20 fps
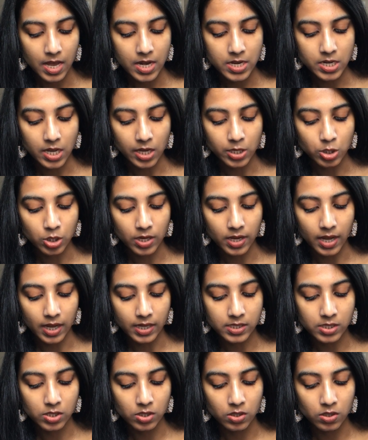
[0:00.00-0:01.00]

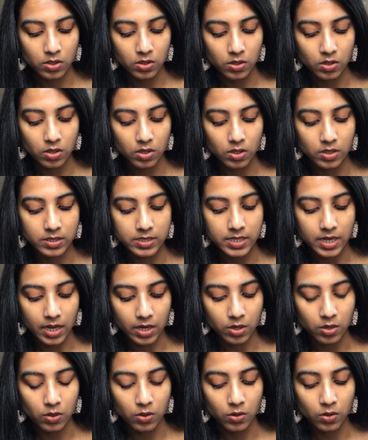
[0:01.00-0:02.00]
tetrahexyl
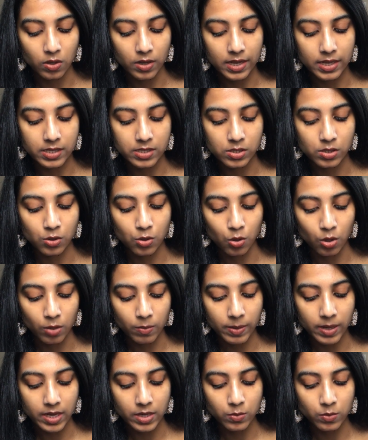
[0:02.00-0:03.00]
decyl
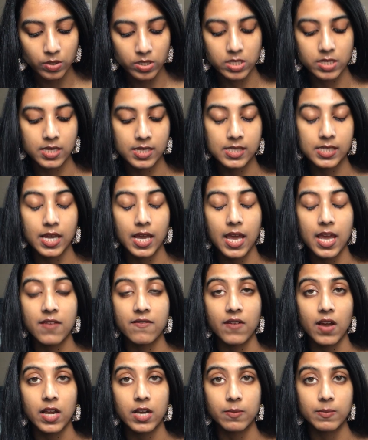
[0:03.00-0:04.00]
ascorbate, which is a
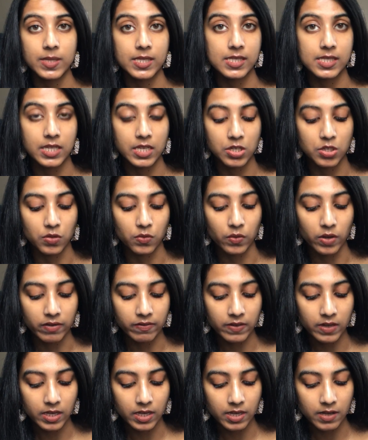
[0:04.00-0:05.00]
vitamin C
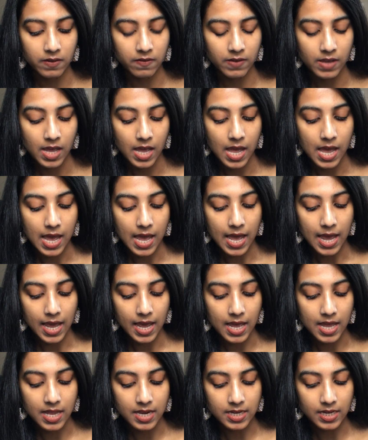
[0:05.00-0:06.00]
derivative,
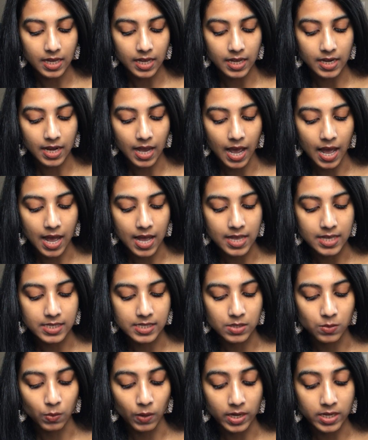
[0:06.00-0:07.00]
and it
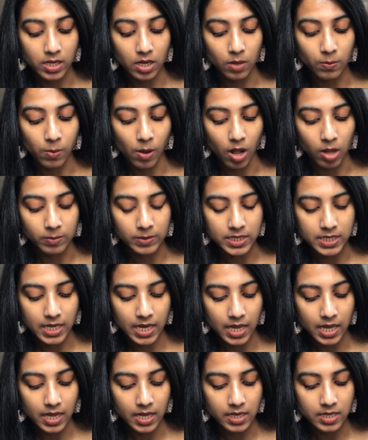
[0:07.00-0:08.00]
has retinol
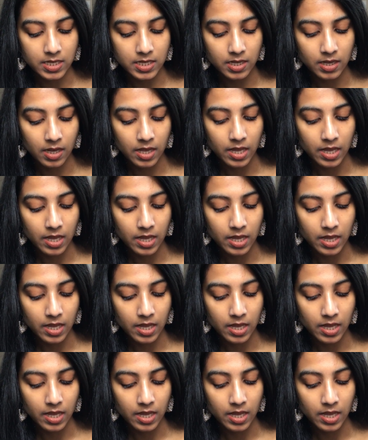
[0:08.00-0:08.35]
palmitate